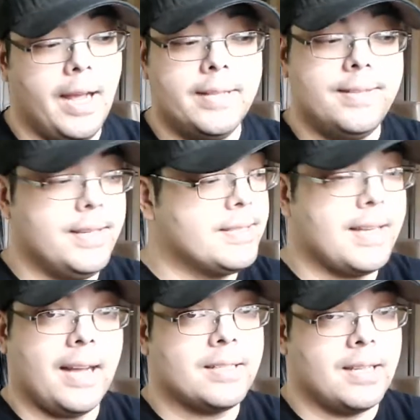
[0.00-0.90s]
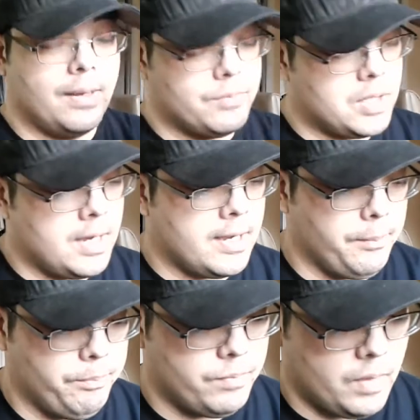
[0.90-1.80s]
at the exact same
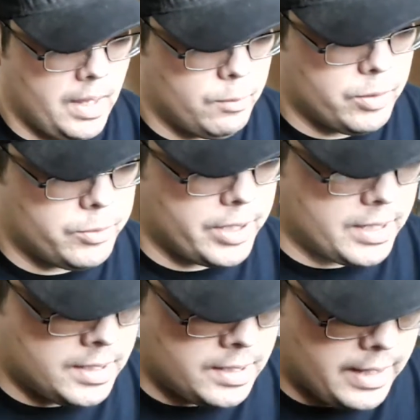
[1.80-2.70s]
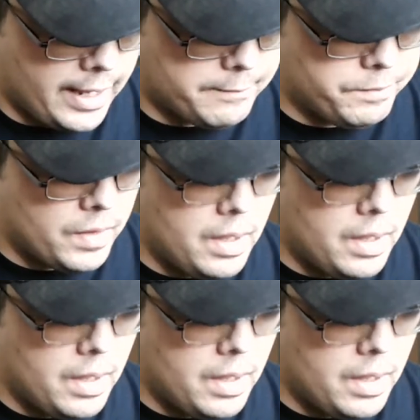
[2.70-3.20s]
time, and we will get into that.